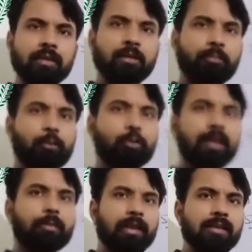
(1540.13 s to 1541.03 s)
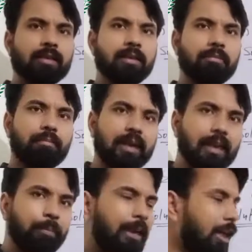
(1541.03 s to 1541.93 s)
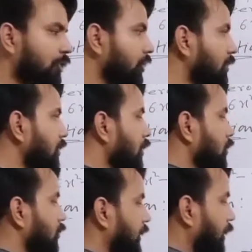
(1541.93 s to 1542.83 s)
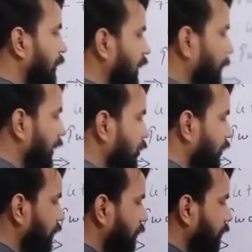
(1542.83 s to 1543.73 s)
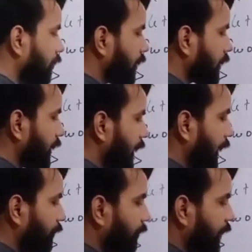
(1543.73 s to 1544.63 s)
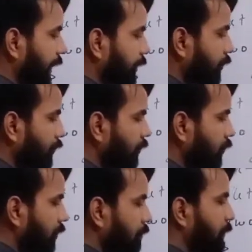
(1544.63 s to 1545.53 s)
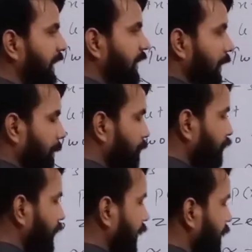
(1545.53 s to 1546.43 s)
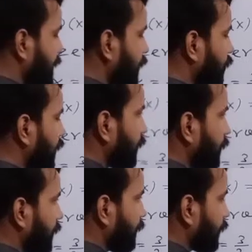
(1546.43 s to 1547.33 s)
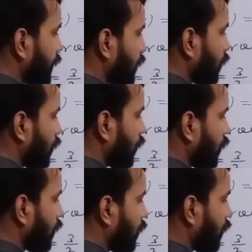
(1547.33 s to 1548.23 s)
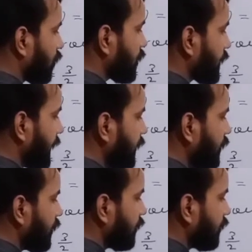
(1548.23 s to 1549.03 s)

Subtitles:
Product means multiplication, so their multiplication will be what? Alpha into beta is equal to constant